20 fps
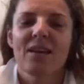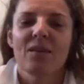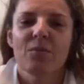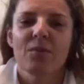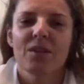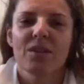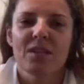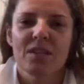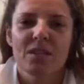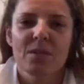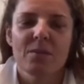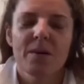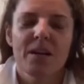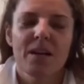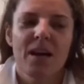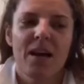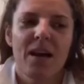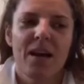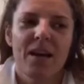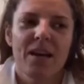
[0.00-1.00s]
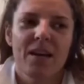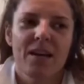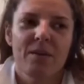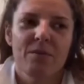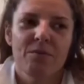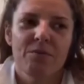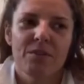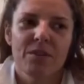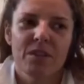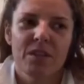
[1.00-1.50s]
And with this one,
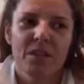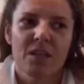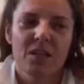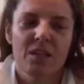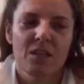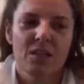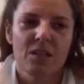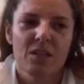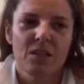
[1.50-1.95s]
I really,